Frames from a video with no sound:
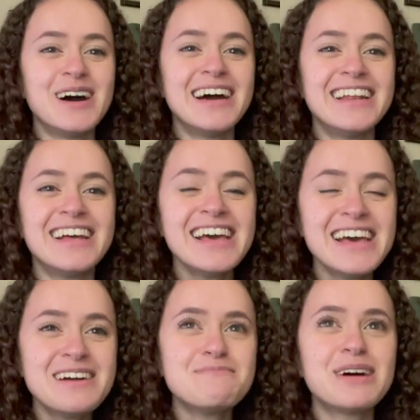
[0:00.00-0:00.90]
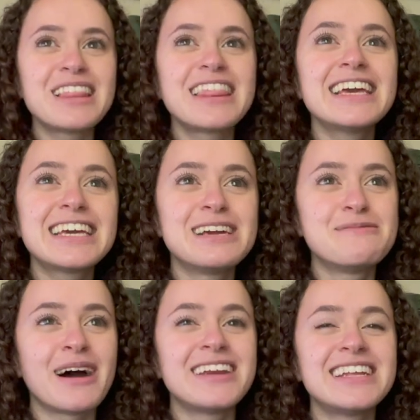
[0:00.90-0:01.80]
but, but thinking
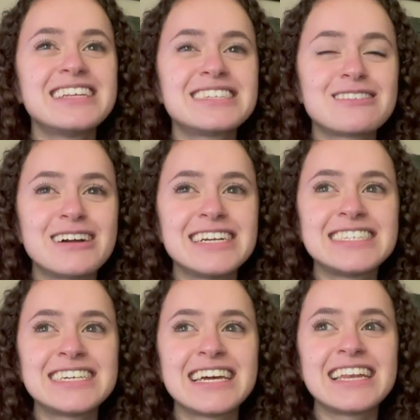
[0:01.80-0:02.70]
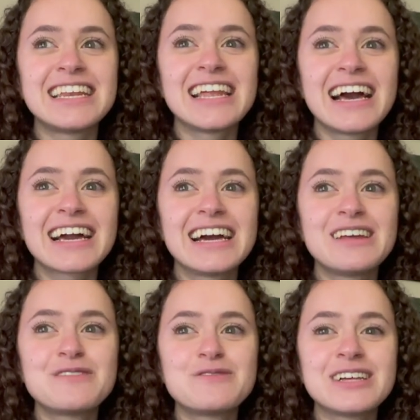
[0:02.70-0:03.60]
about it is crazy and I kind
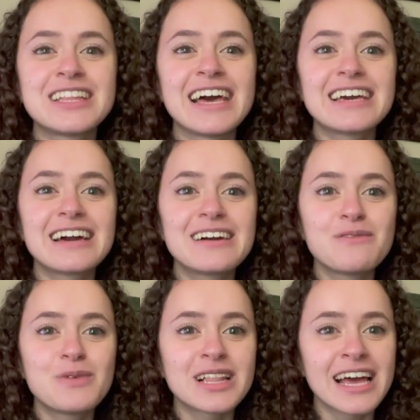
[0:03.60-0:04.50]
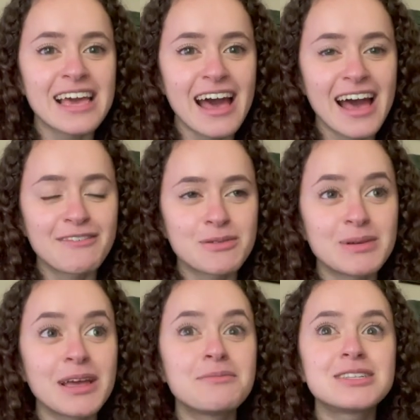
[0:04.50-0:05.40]
of feel like, will I ever
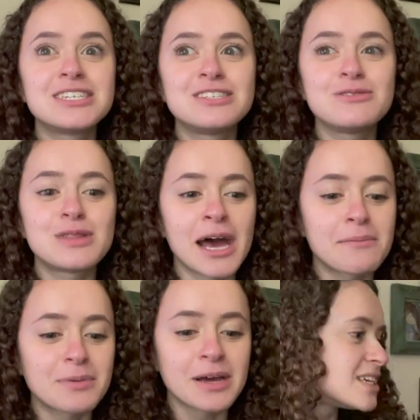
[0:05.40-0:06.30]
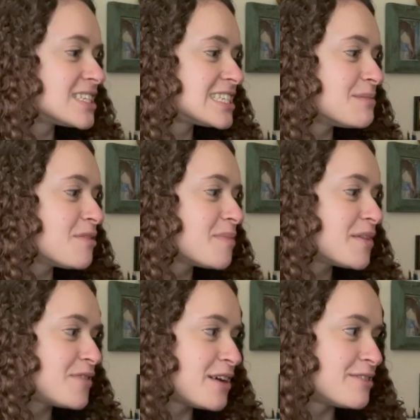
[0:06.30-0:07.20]
be able to do that? But some of my
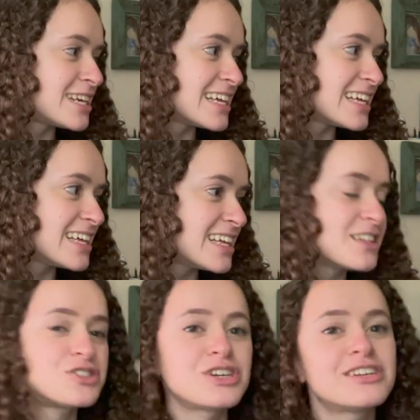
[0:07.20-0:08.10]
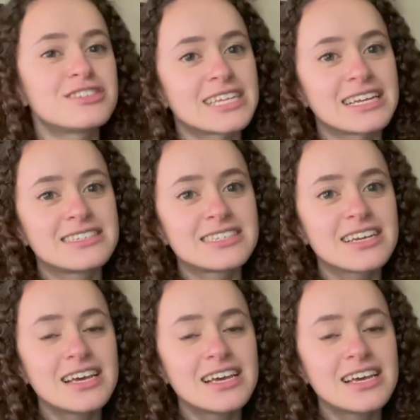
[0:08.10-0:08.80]
favorite illustrators and